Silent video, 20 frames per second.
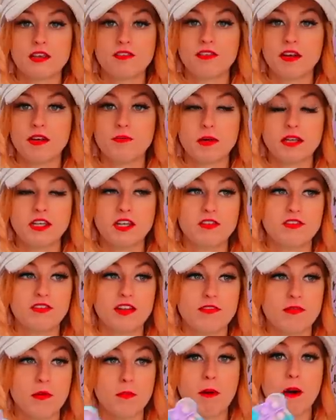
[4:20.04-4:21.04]
I found my new
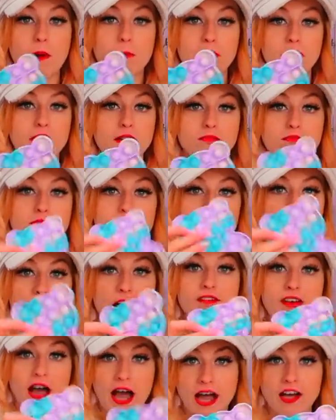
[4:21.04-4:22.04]
favourite poppet.
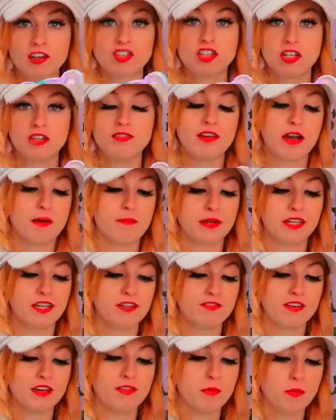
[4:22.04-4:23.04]
I've actually found my
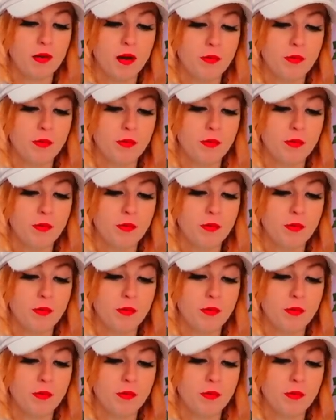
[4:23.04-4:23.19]
new favourite